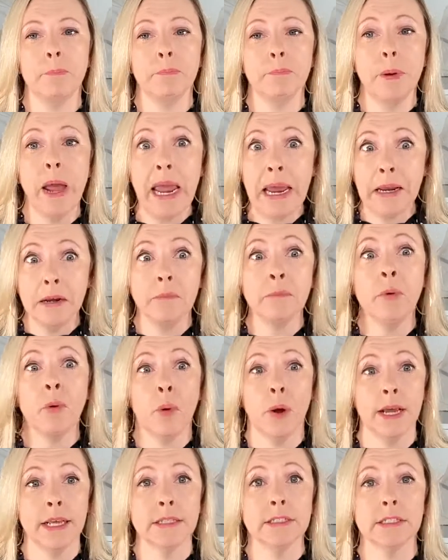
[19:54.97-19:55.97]
pain
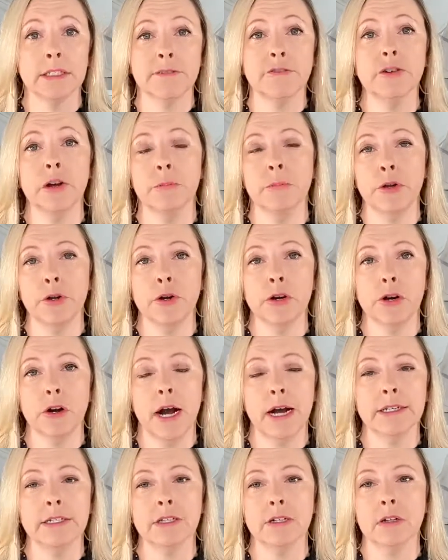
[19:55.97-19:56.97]
points from your
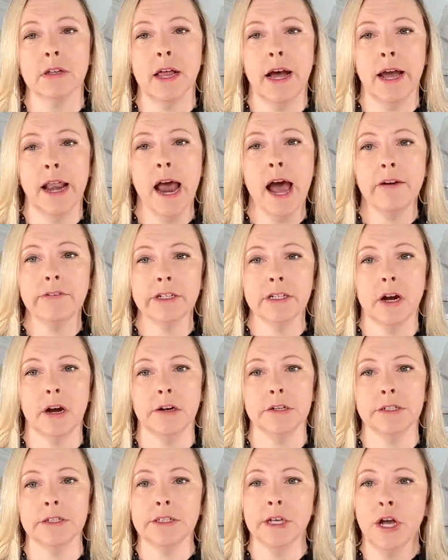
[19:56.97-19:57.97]
ideal client
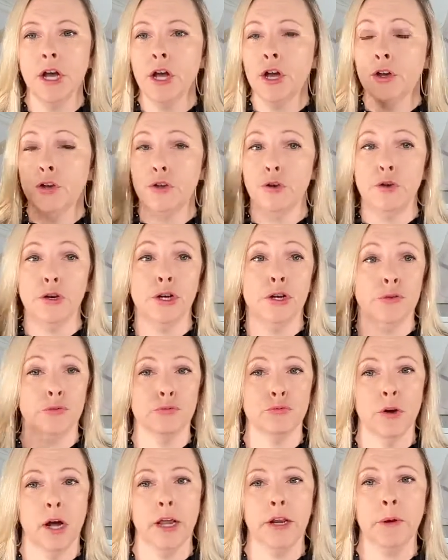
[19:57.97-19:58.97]
avatars. You
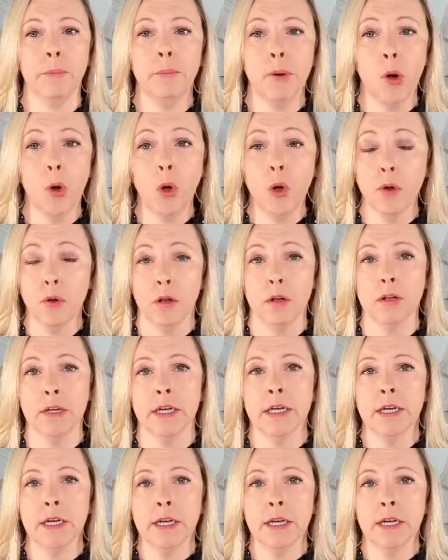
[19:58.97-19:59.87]
could run a poll